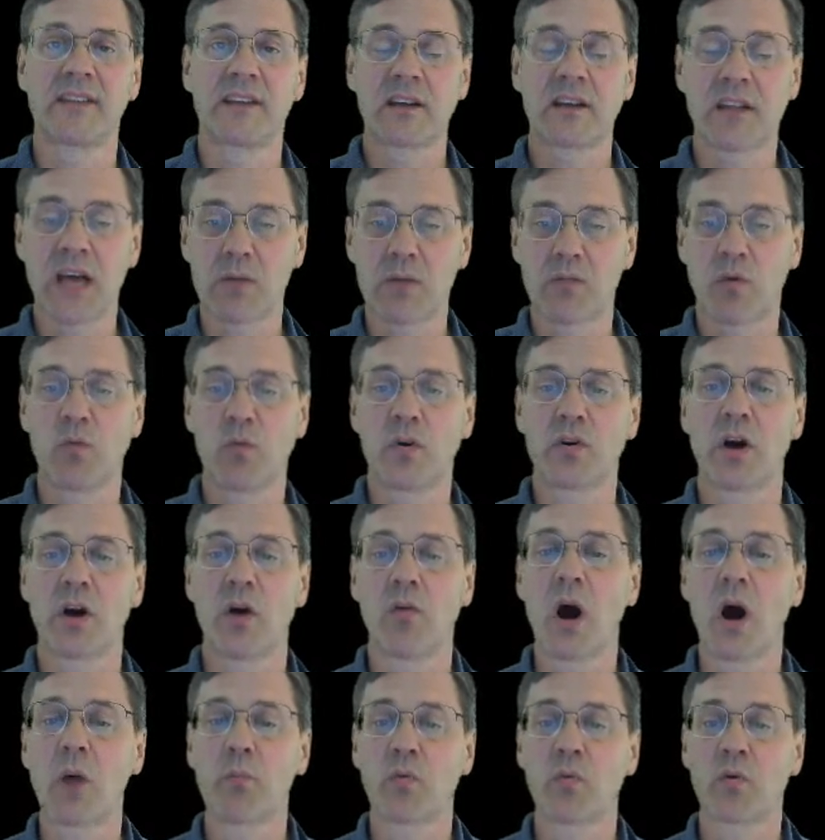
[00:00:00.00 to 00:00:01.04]
The climber will go
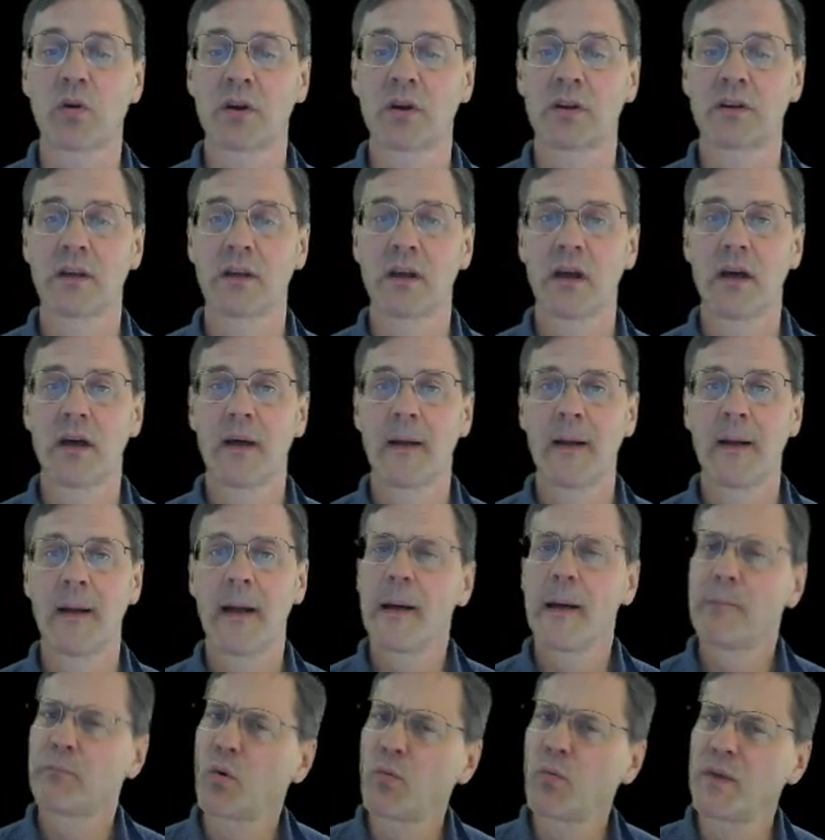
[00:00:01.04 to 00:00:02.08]
upward.
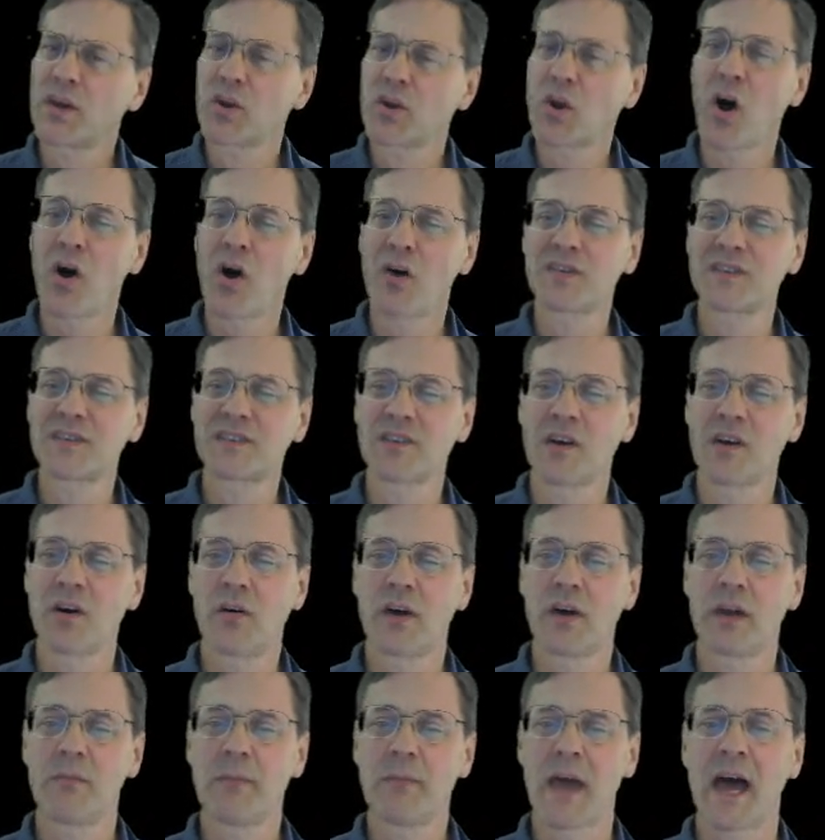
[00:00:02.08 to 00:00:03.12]
But we could also
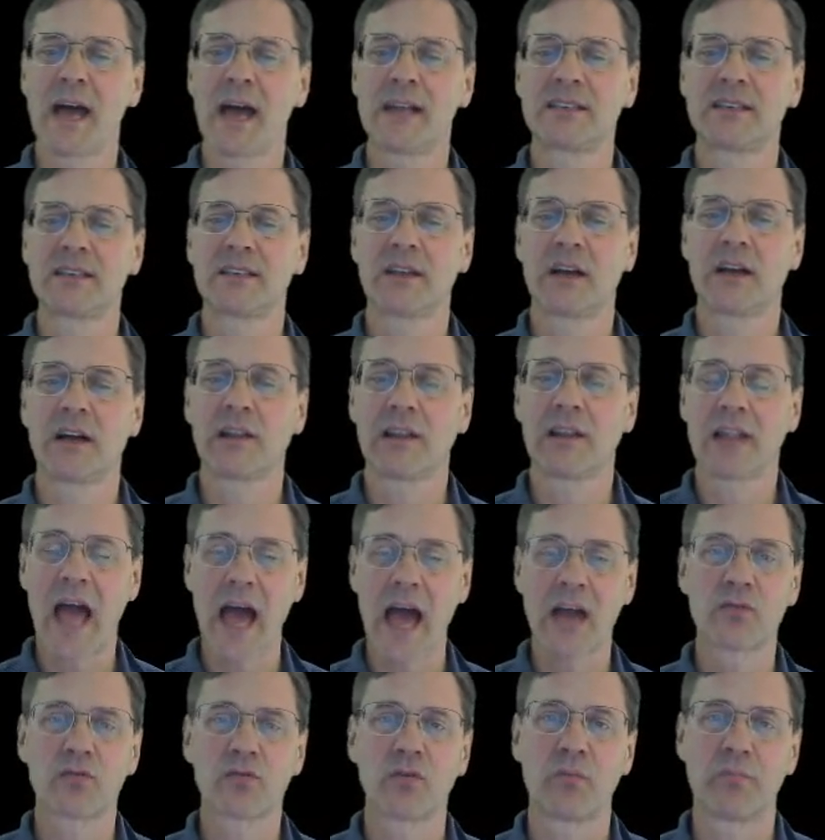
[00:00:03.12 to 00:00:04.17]
imagine a
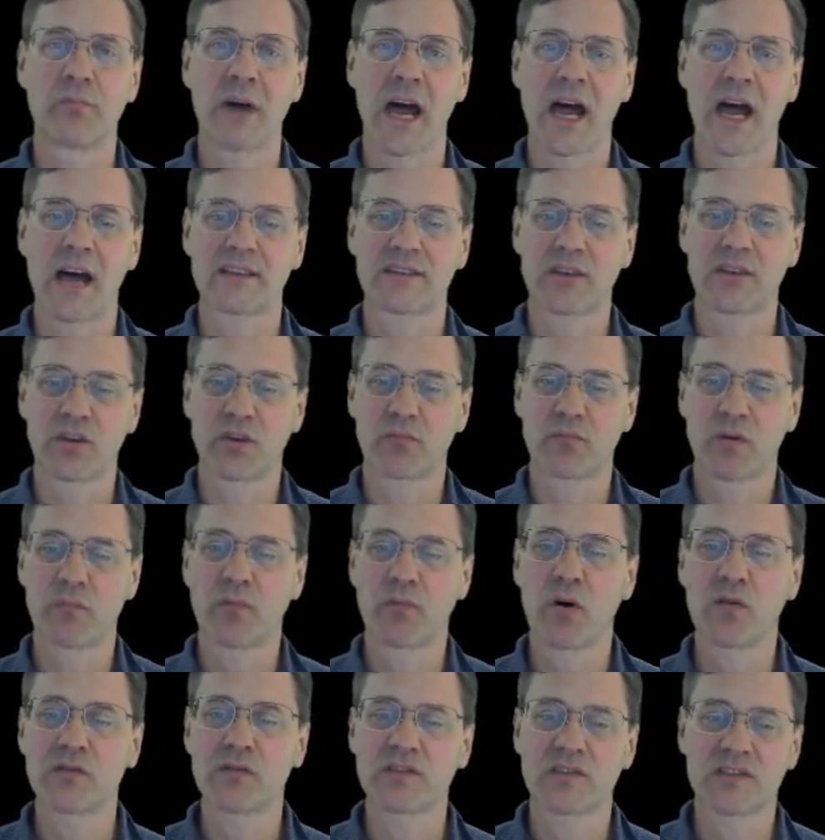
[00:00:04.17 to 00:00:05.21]
lateral bias on the
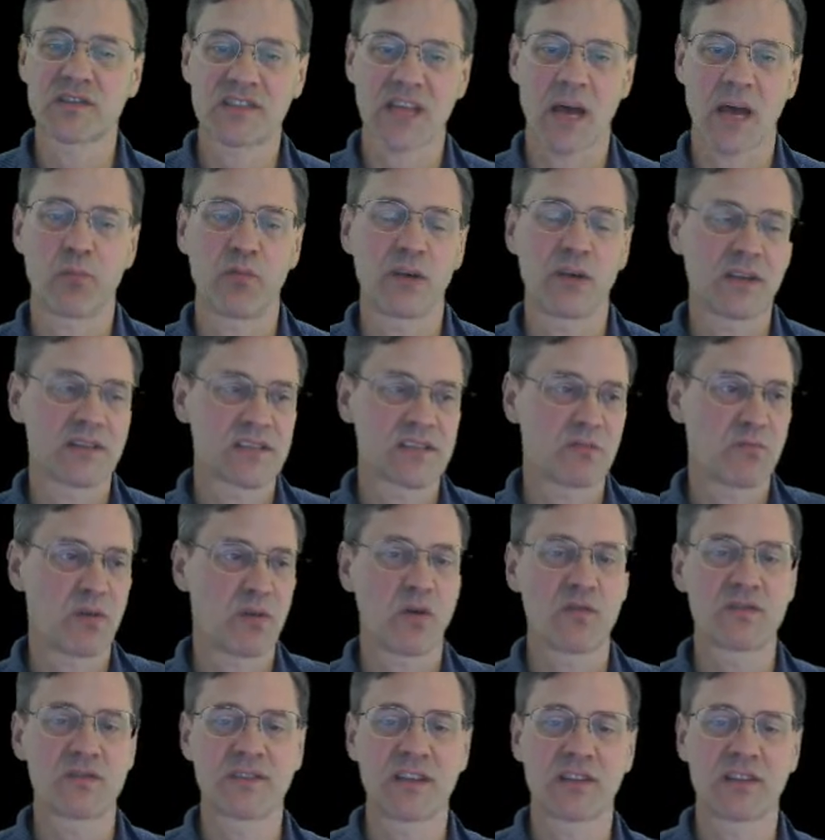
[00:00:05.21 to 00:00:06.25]
proposal step. We could
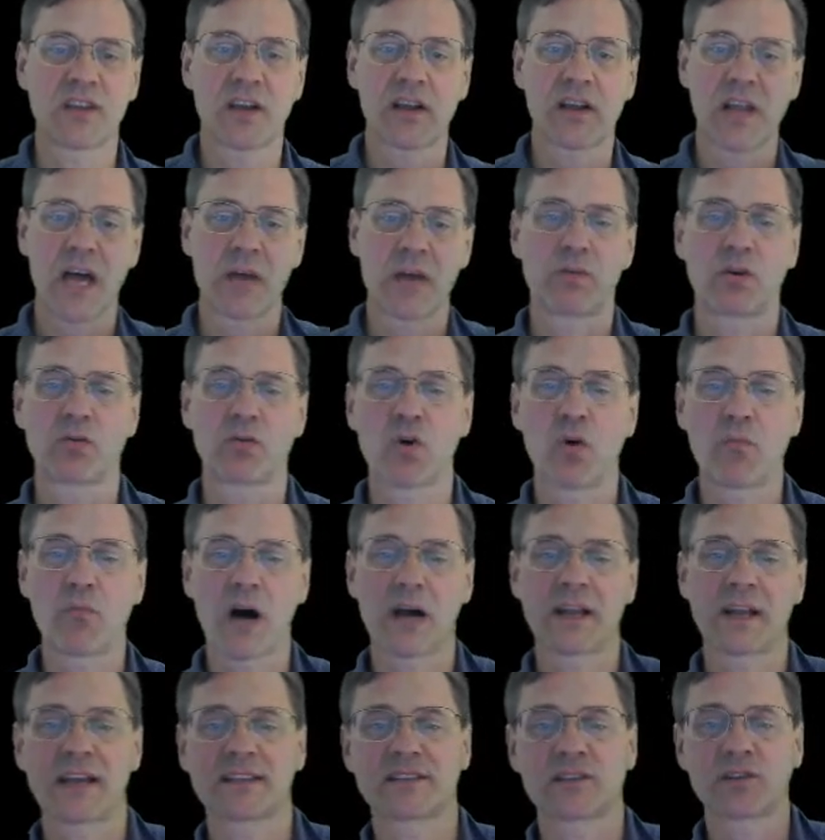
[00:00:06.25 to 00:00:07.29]
suppose that the climbing
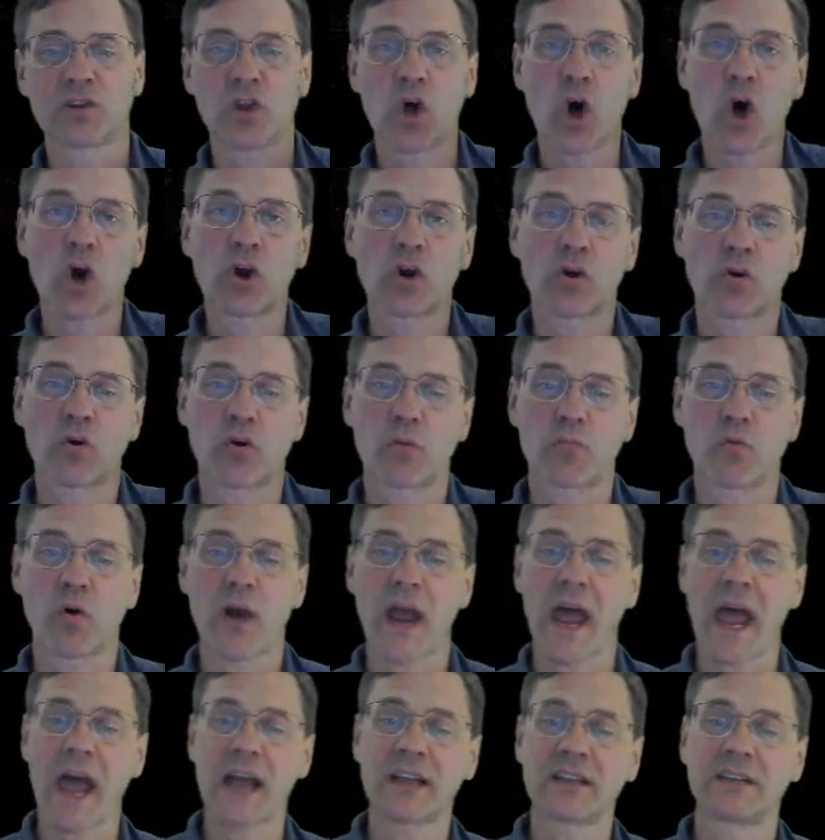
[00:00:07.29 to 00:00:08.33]
robot has longer or more
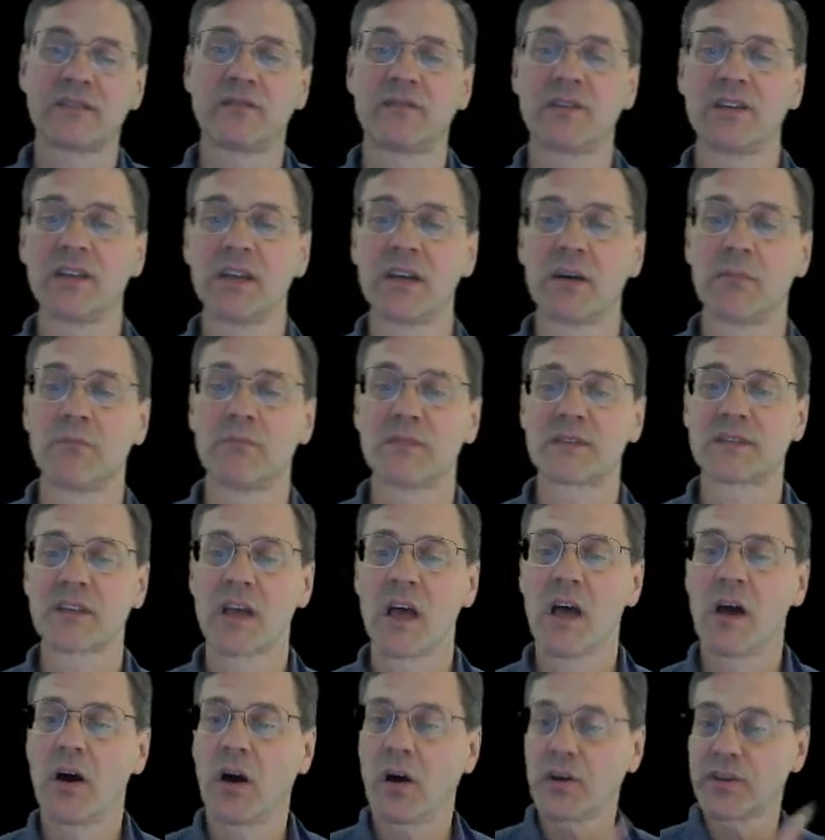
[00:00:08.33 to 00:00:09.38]
active limbs
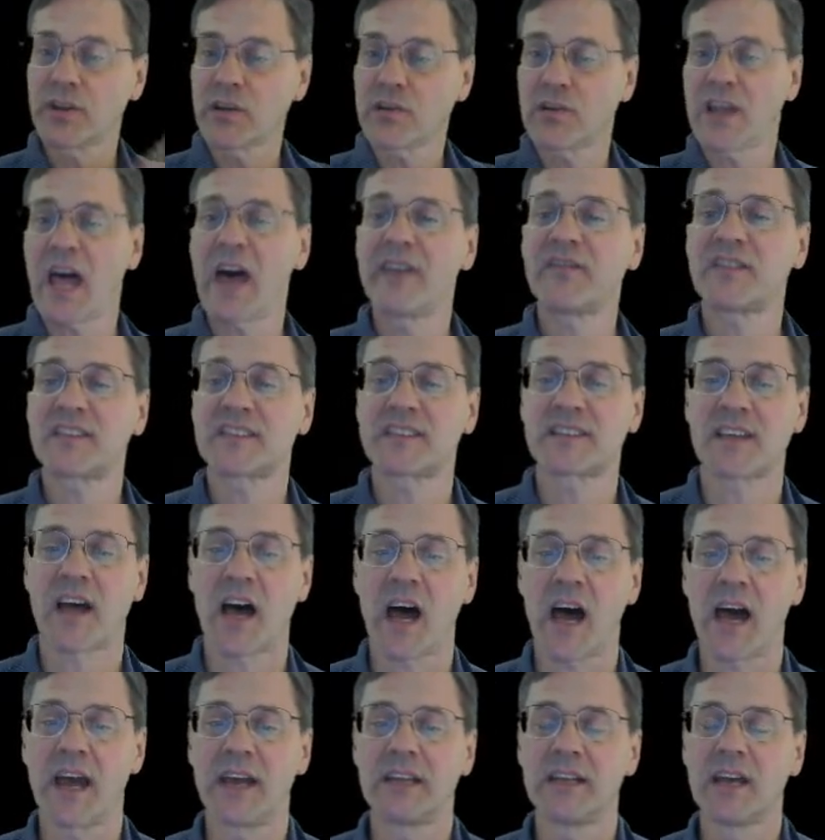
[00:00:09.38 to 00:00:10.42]
on the left
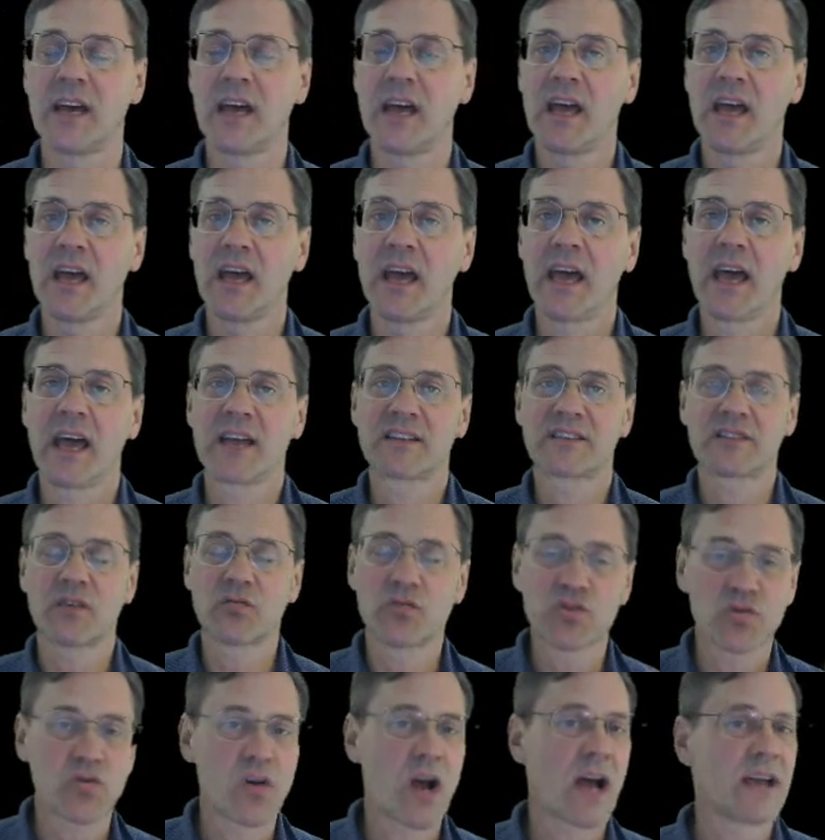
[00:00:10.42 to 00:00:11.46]
side, and so
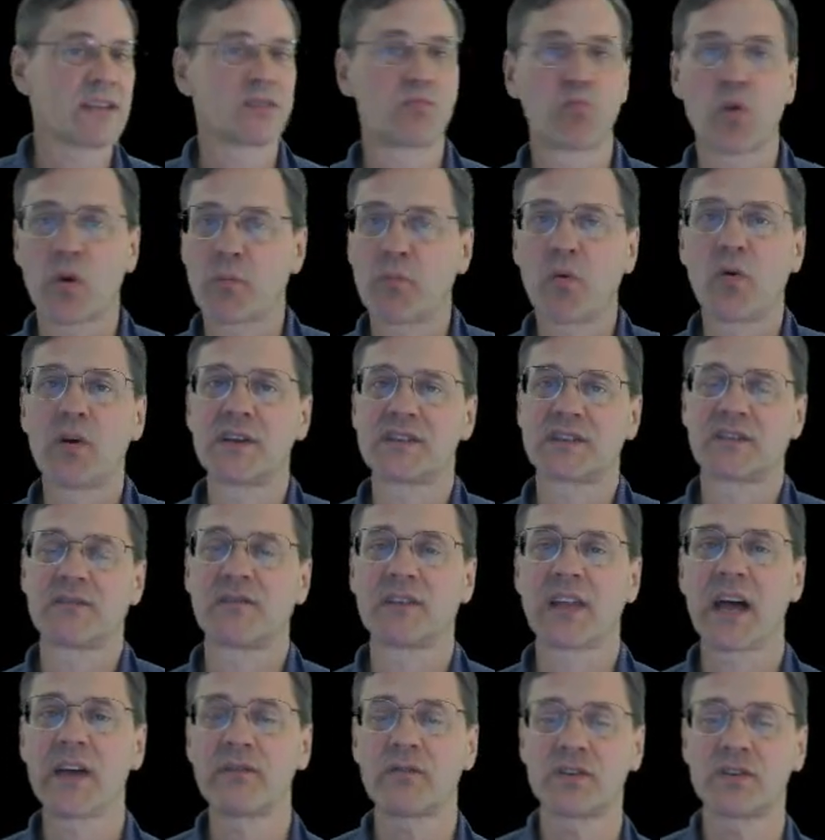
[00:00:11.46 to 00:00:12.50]
tries more points of
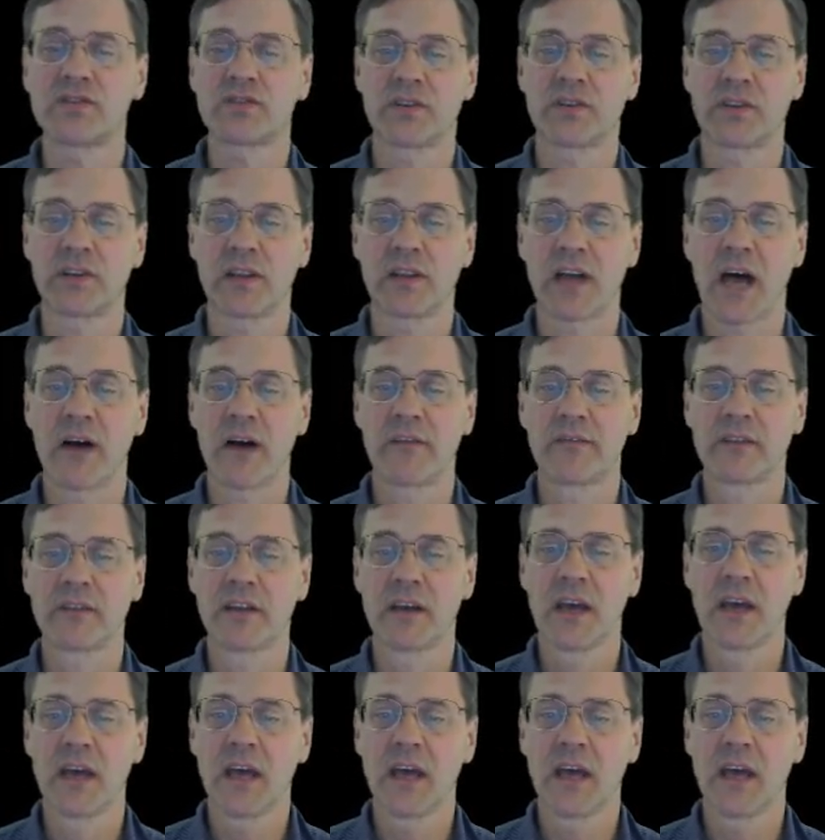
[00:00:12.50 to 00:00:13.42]
leverage on the left.